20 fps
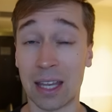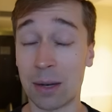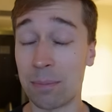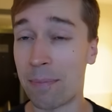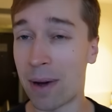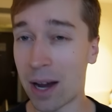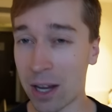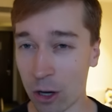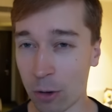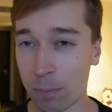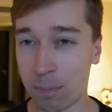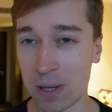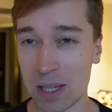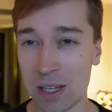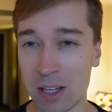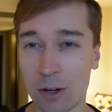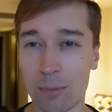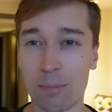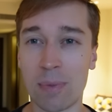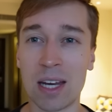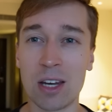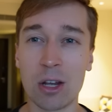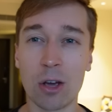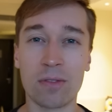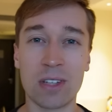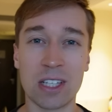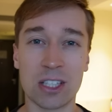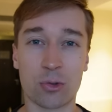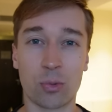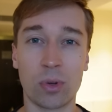In my opinion, many
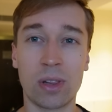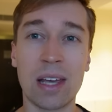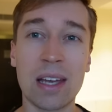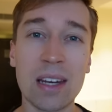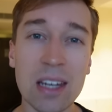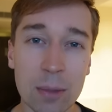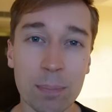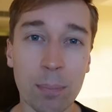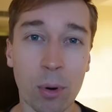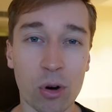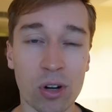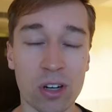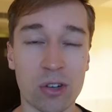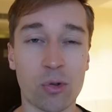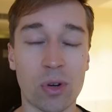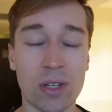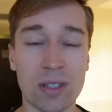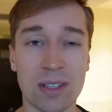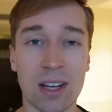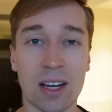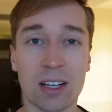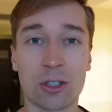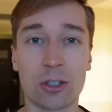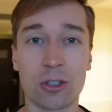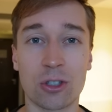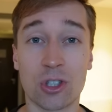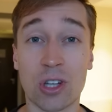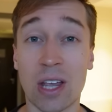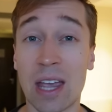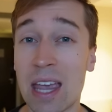of these related party
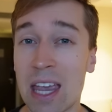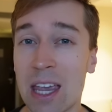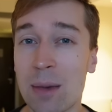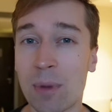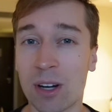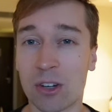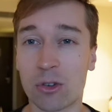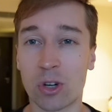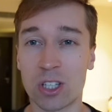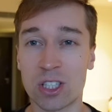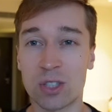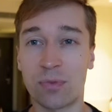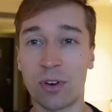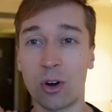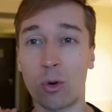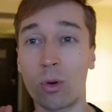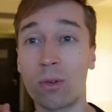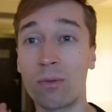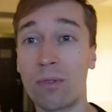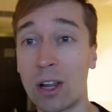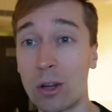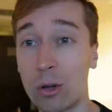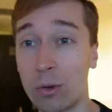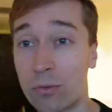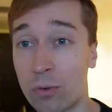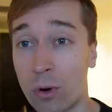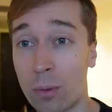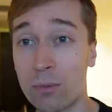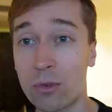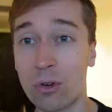transactions aim at transferring
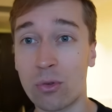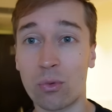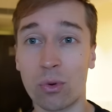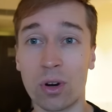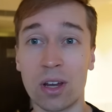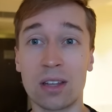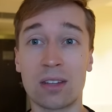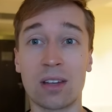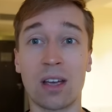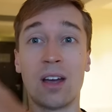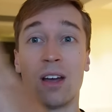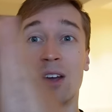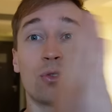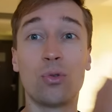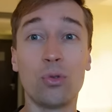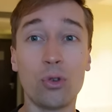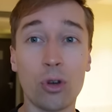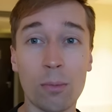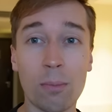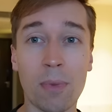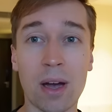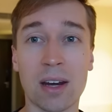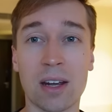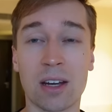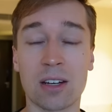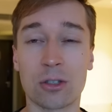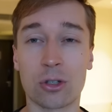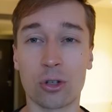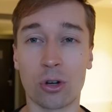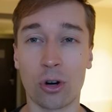value from the REIT to the
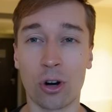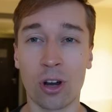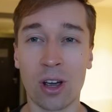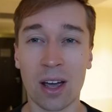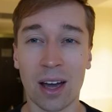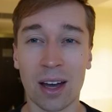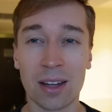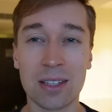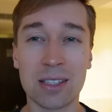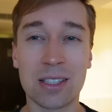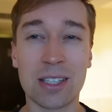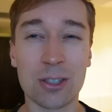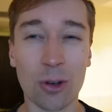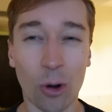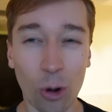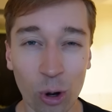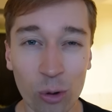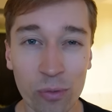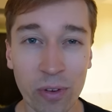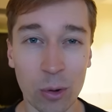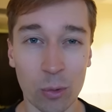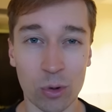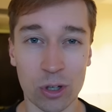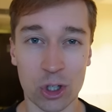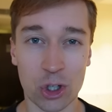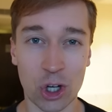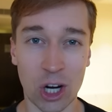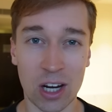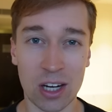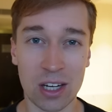manager, and this is all
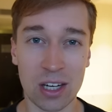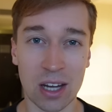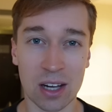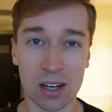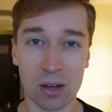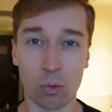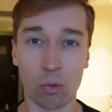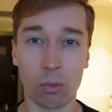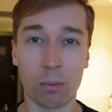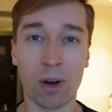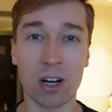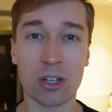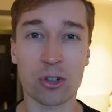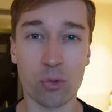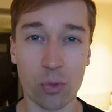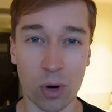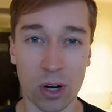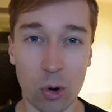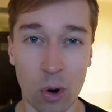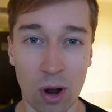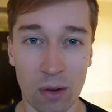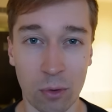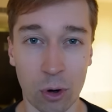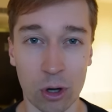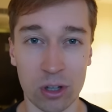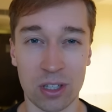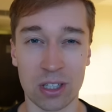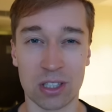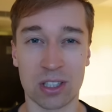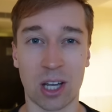very shady and I would much rather
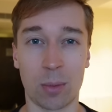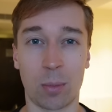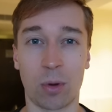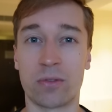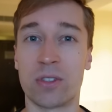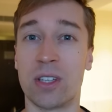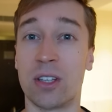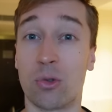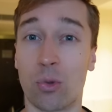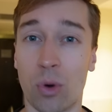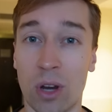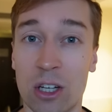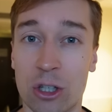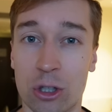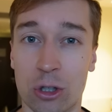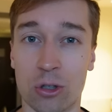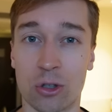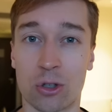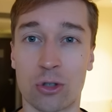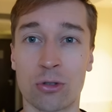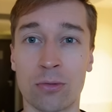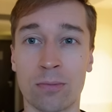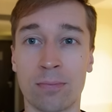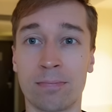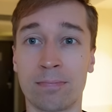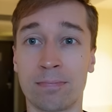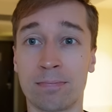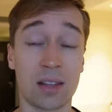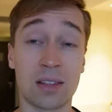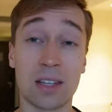avoid these type of situations.
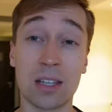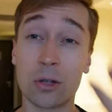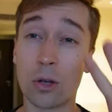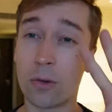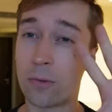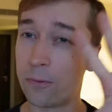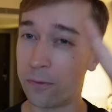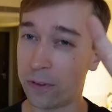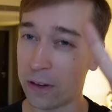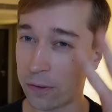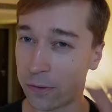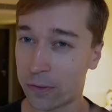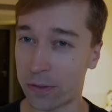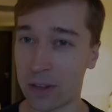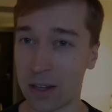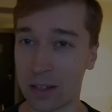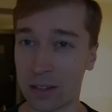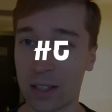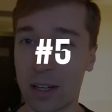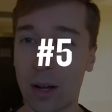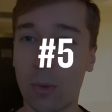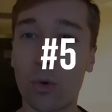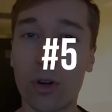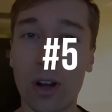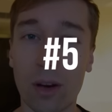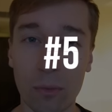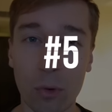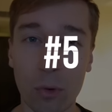And then the fifth thing that I would